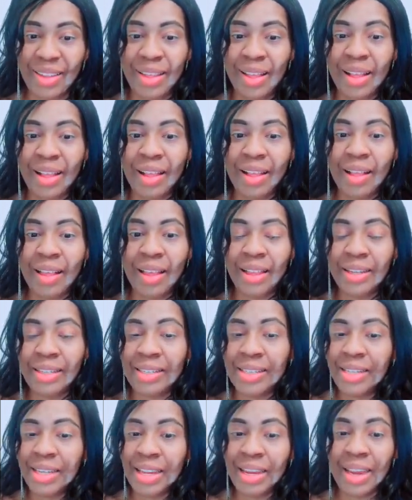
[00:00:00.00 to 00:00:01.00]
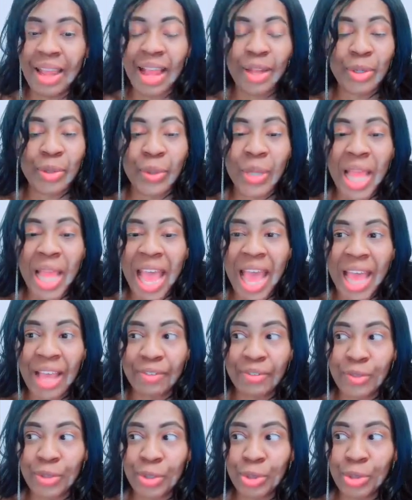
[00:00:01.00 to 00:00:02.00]
I don't
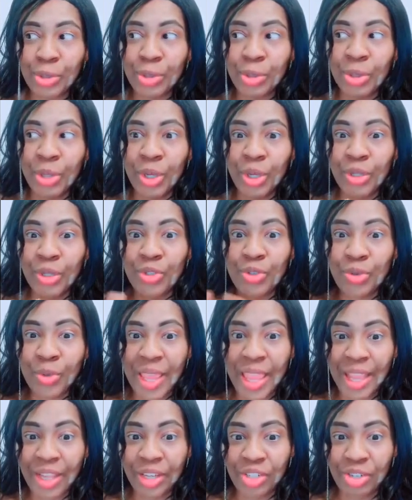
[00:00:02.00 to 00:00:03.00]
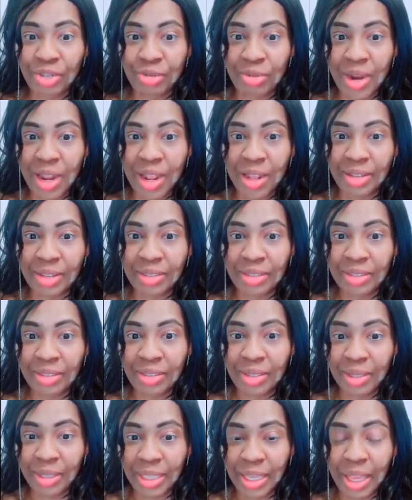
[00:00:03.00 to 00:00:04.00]
have to do extra.
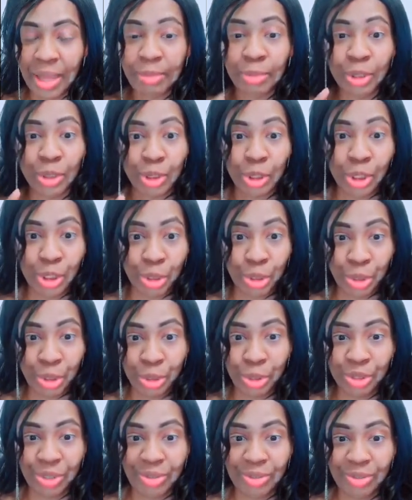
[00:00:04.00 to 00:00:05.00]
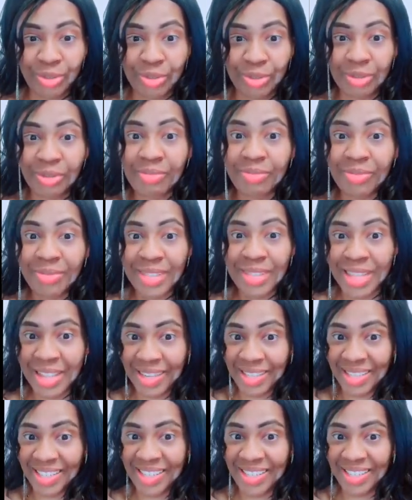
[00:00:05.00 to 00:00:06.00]
Okay, I'm gonna show you
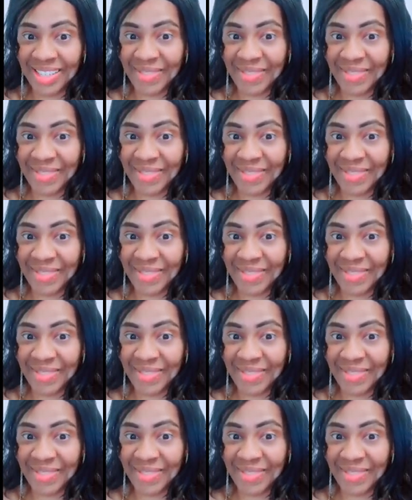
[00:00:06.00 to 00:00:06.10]
this.